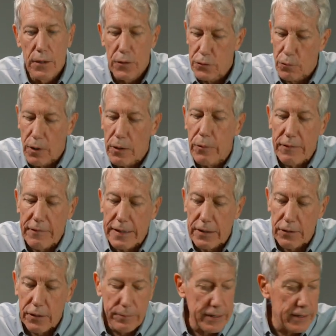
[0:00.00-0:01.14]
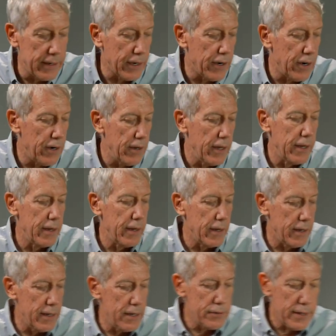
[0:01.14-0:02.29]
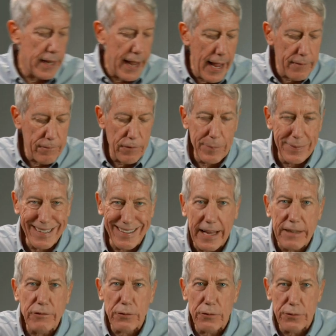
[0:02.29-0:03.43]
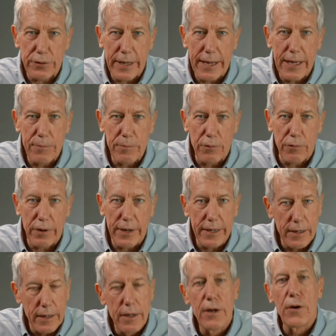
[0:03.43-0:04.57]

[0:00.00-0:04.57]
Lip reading: So what we've determined here is that from an electrical standpoint,